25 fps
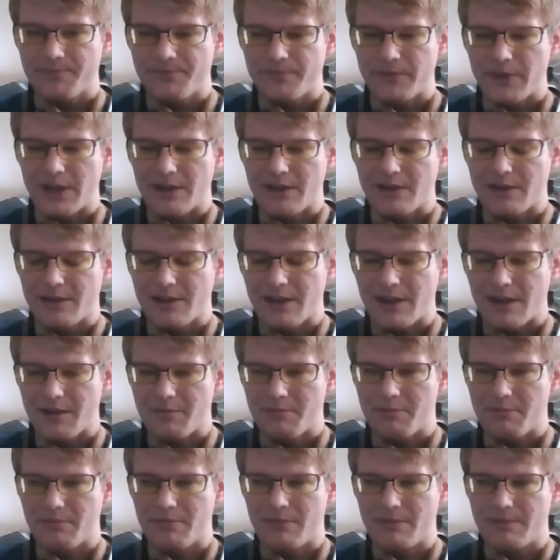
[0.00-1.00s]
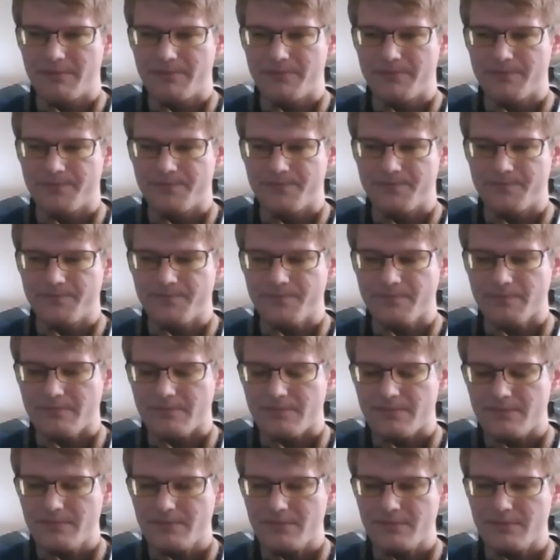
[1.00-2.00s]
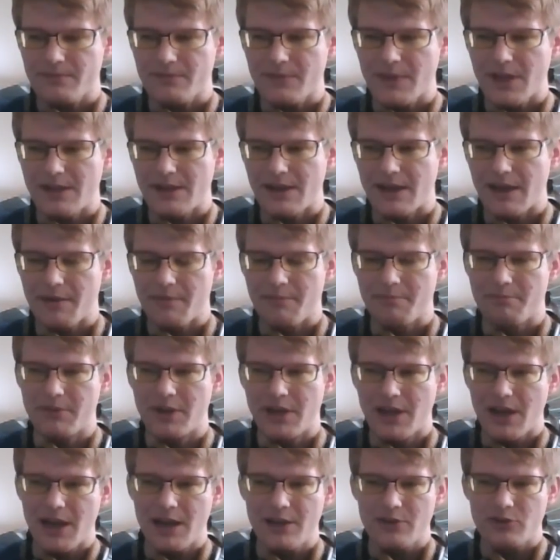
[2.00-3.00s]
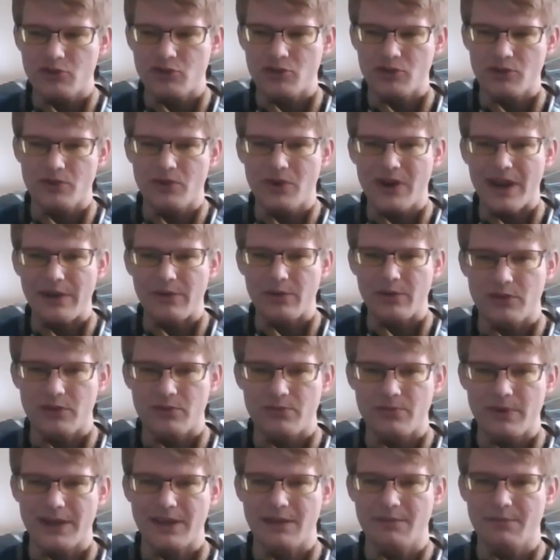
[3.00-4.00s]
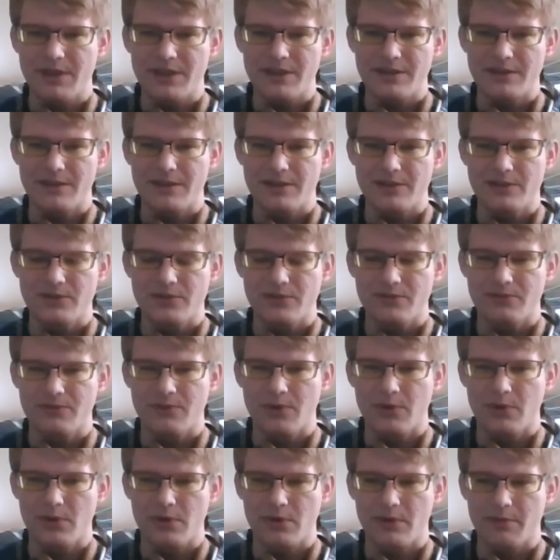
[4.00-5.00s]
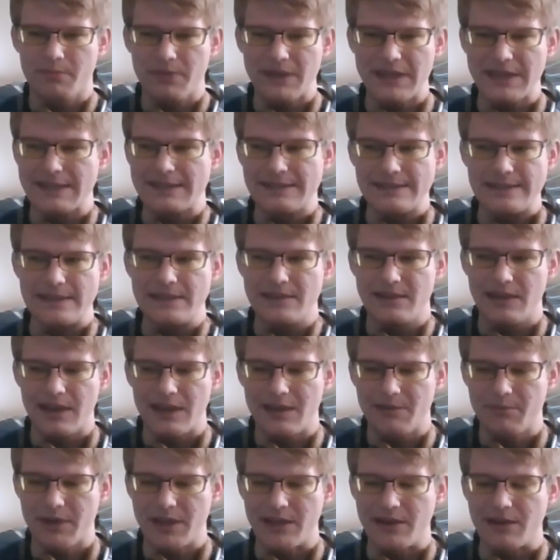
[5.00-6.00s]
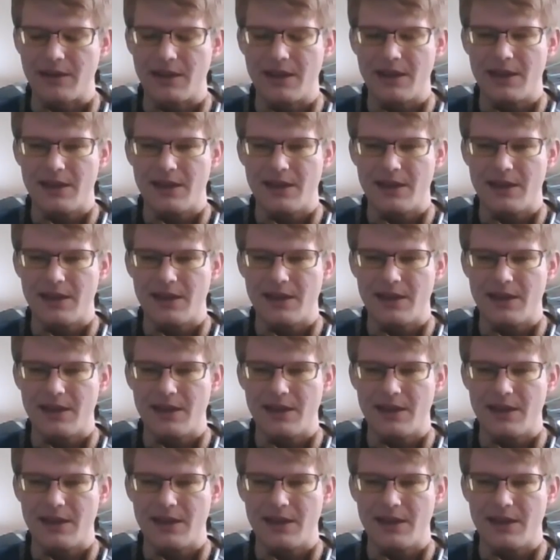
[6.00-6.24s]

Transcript: I'm not sure I recommend this for PC gaming